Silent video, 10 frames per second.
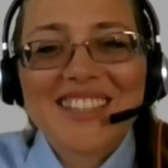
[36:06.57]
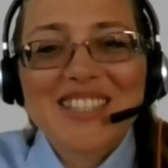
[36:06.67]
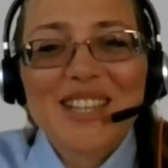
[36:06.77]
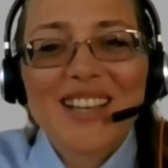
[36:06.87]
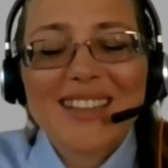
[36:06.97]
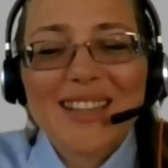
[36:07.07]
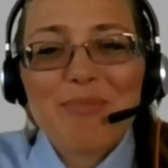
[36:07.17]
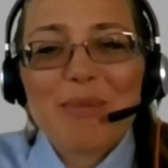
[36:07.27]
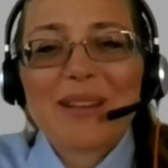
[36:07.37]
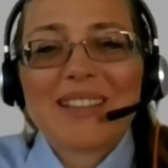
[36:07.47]
dessert,
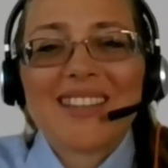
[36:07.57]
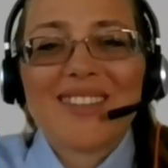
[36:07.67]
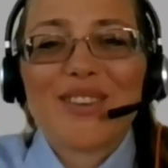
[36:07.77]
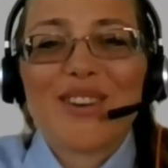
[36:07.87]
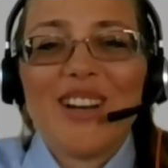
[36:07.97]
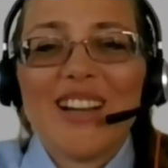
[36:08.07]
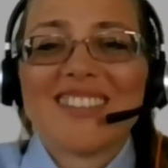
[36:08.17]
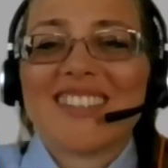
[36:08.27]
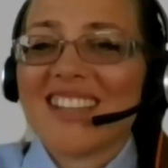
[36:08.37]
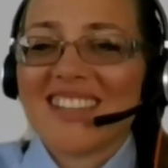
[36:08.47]
aperitivo,
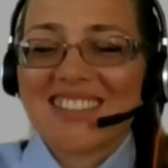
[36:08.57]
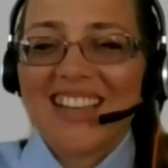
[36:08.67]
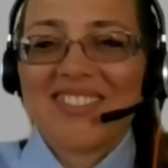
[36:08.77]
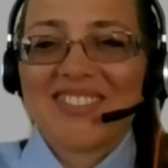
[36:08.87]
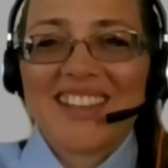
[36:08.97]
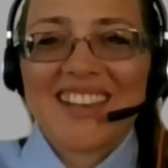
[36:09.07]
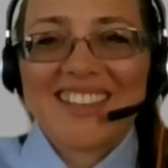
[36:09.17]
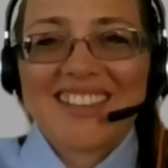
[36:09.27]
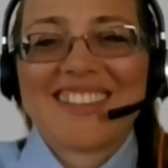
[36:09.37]
and drinks after it.